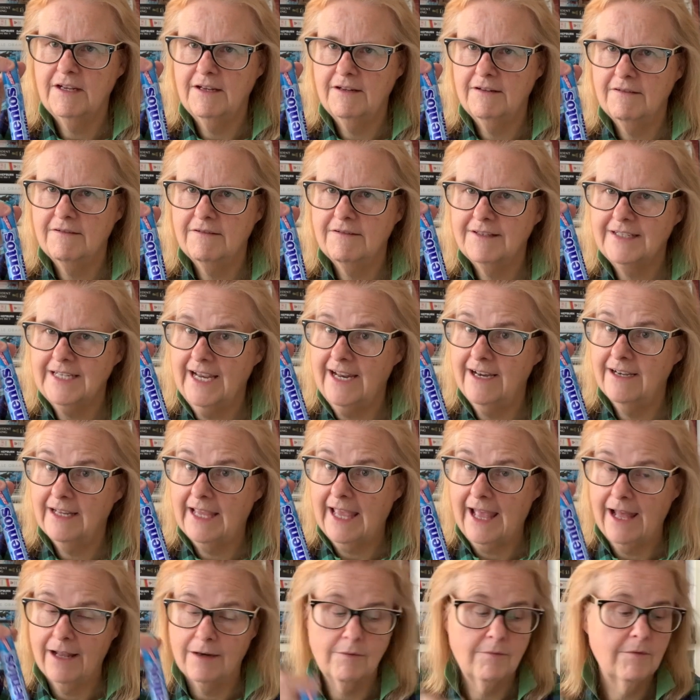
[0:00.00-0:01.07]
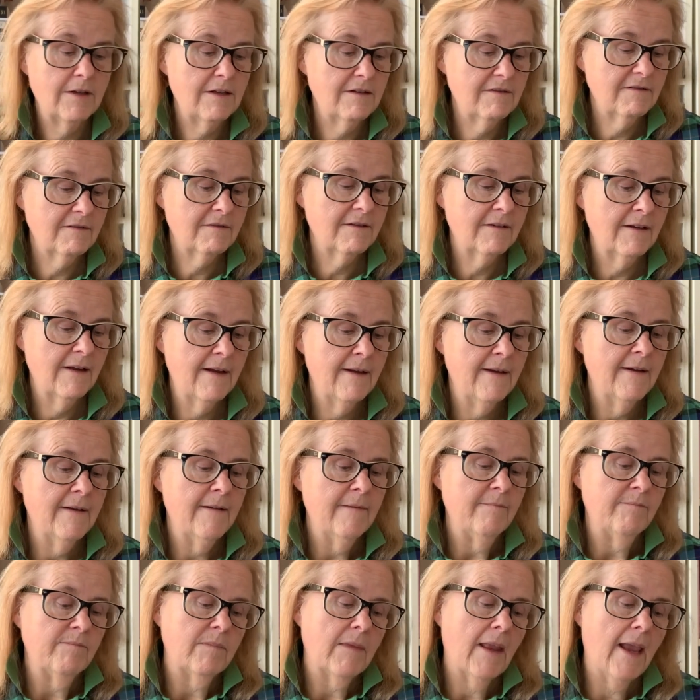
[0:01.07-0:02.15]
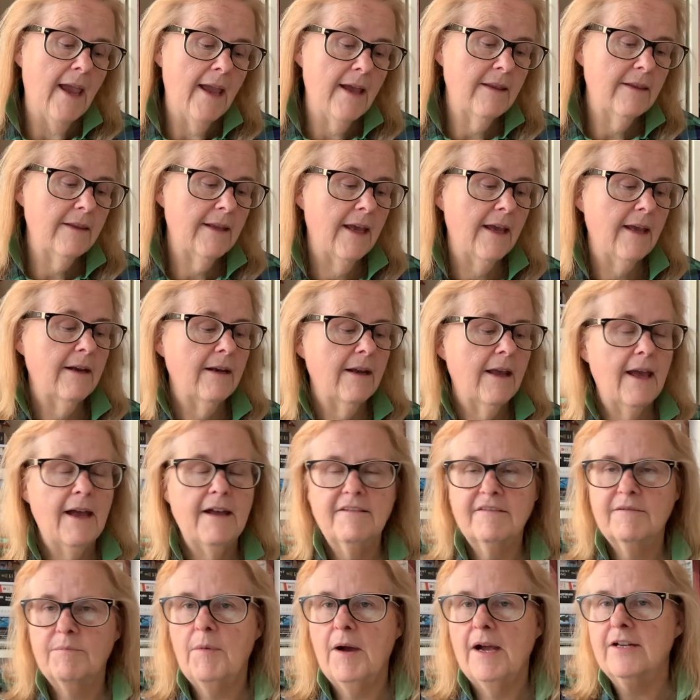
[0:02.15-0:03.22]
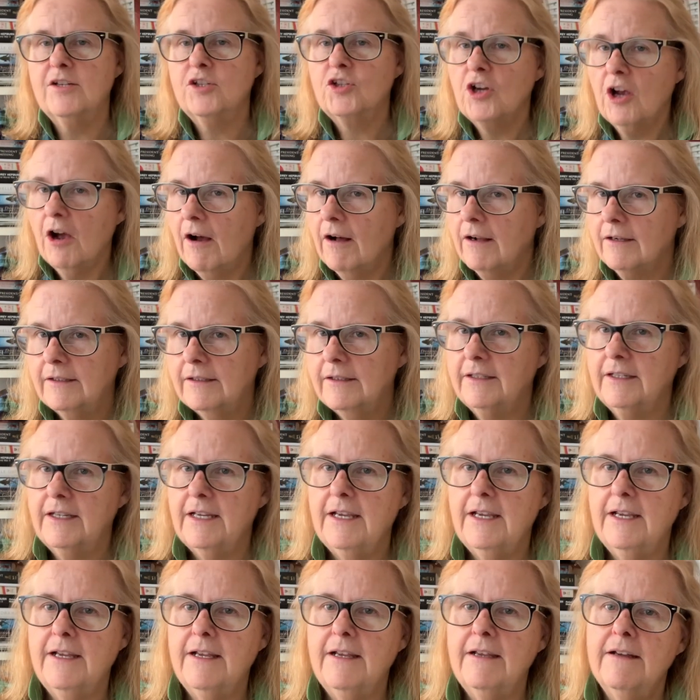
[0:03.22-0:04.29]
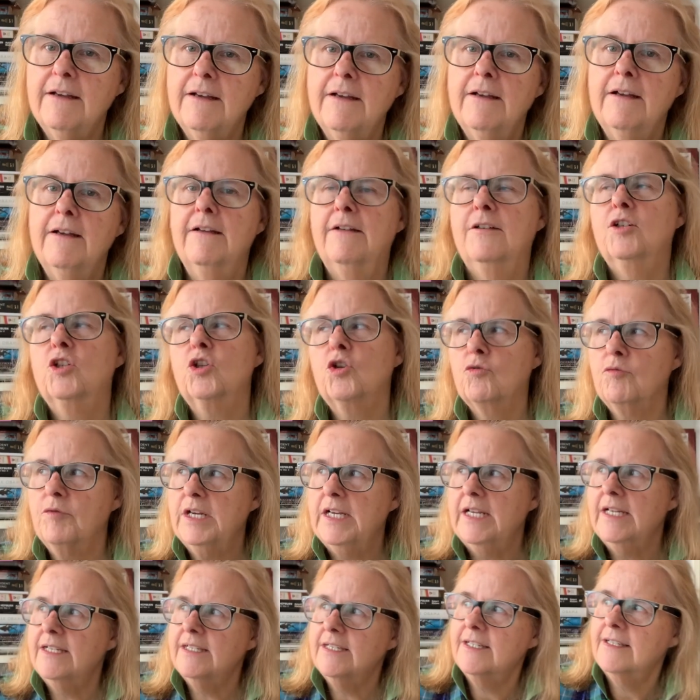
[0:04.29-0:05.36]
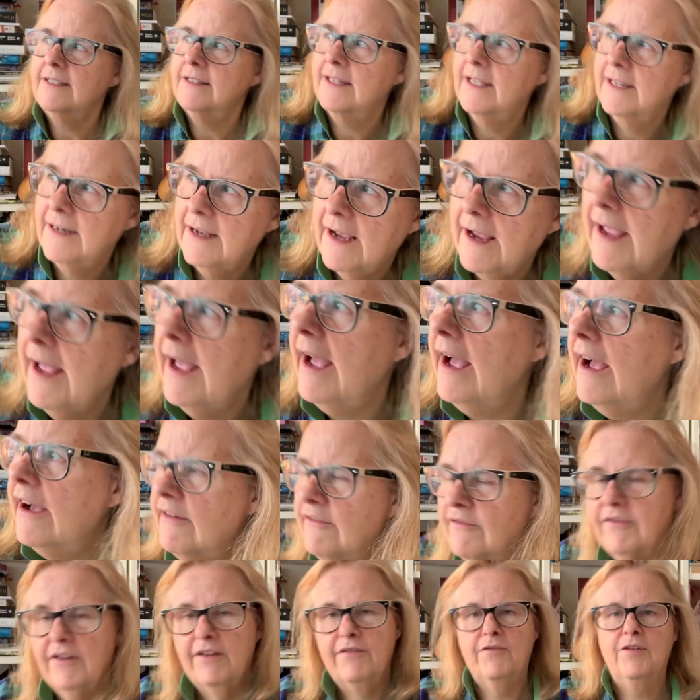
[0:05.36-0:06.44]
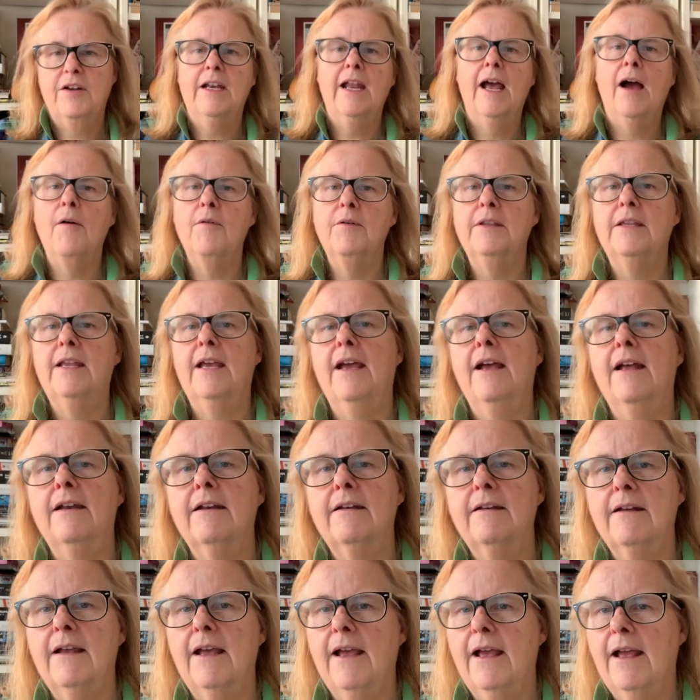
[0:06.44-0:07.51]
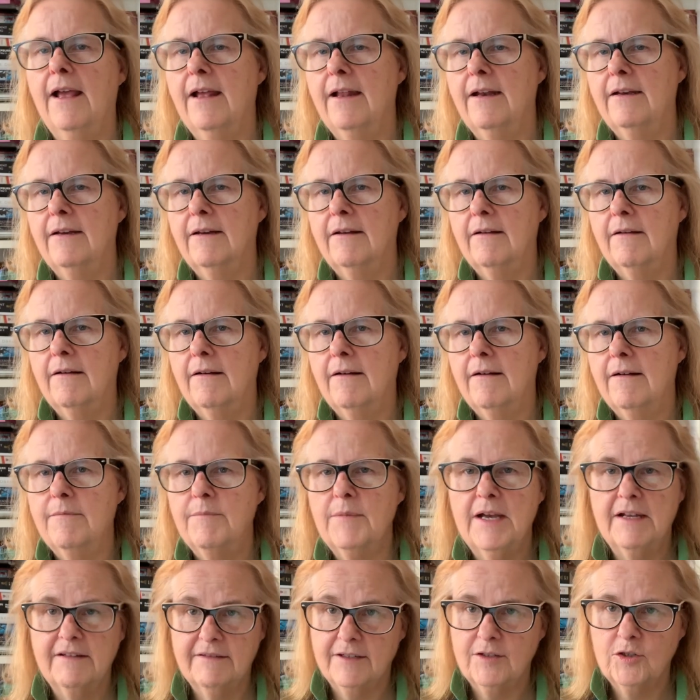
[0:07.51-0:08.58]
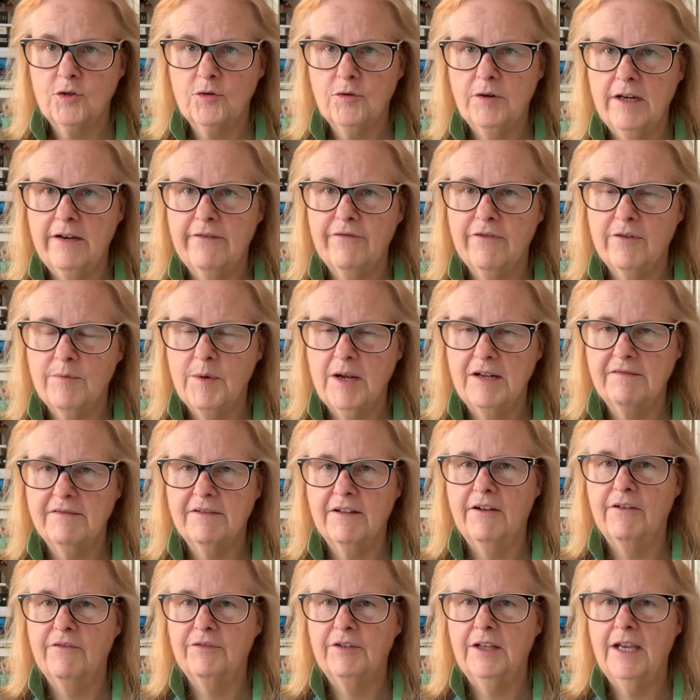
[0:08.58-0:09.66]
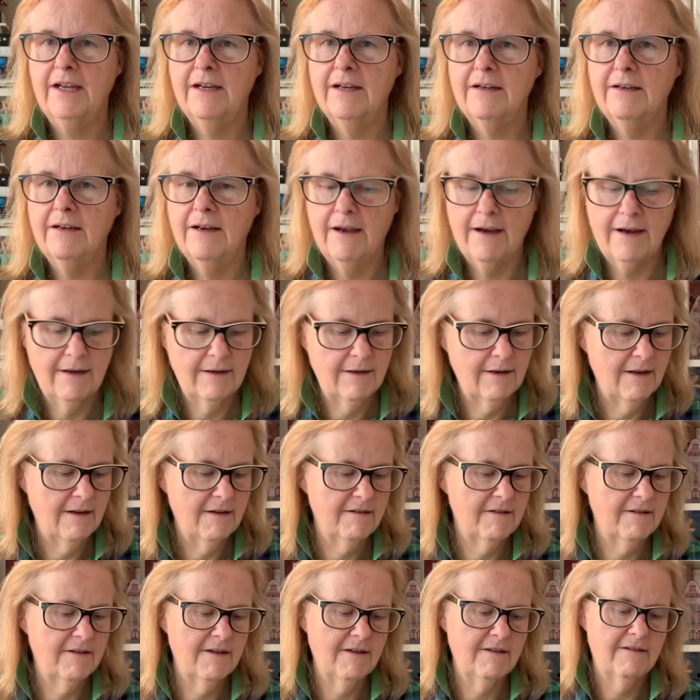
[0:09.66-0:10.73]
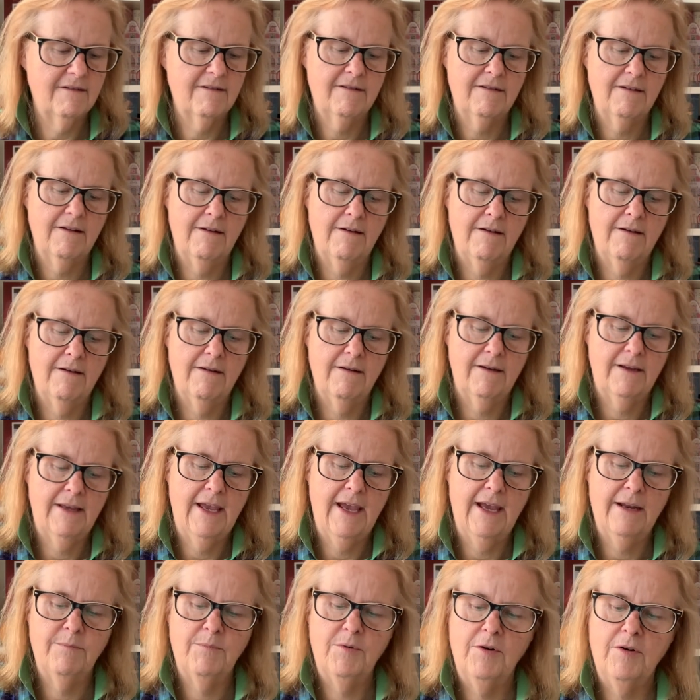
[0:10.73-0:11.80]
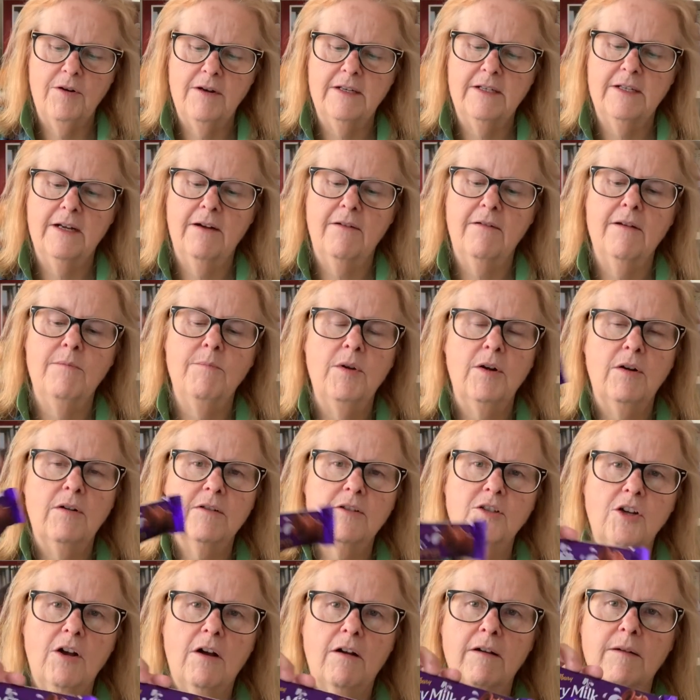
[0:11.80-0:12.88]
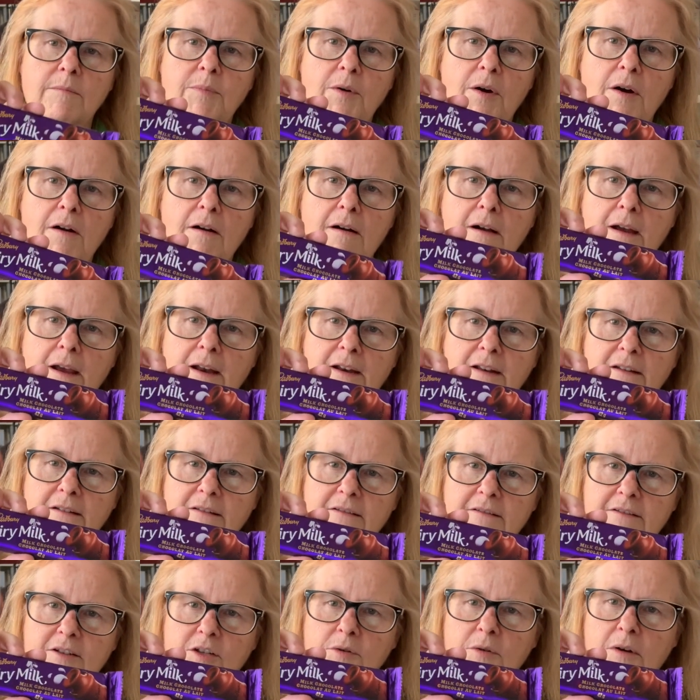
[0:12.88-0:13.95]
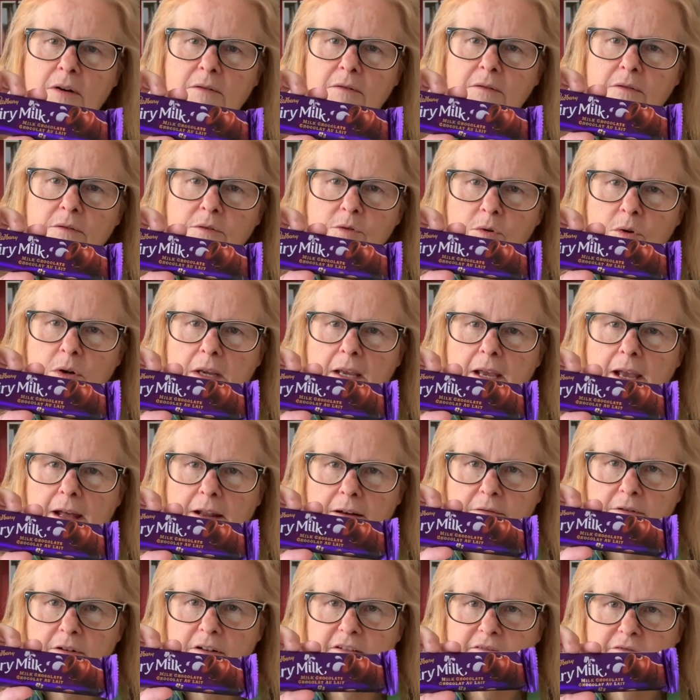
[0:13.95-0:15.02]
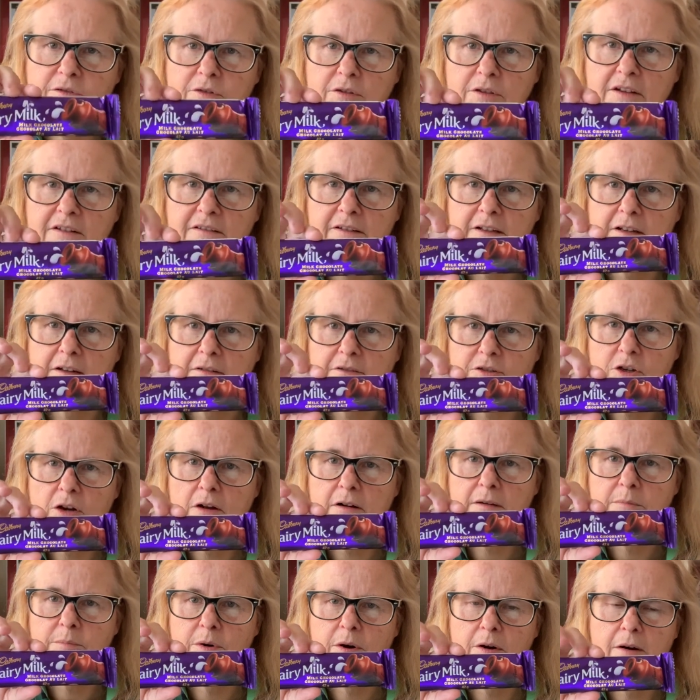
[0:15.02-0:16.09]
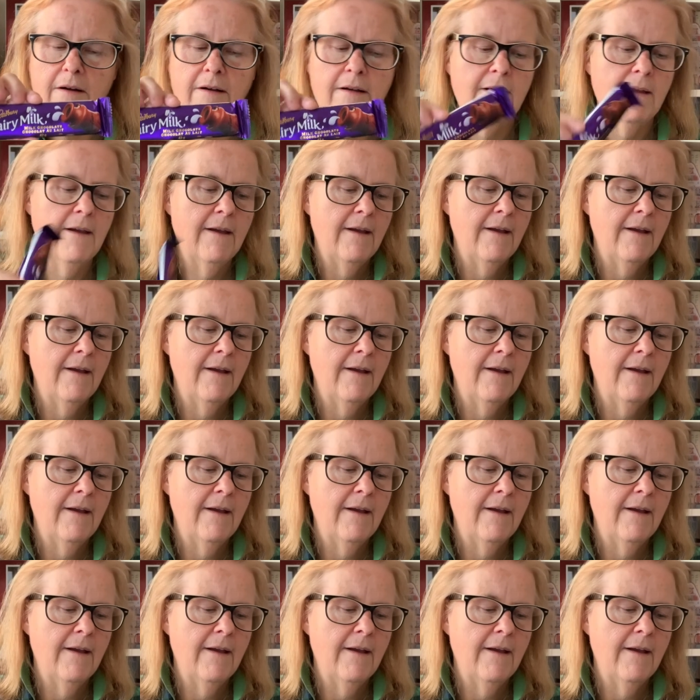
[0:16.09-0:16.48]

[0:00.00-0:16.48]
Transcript: is 10 calories. And then as my chocolatey treat that I have every now and then, and as a treat for myself late at night, is this Cadbury Dairy Milk chocolate bar, and it's 230 calories for this little chocolate bar.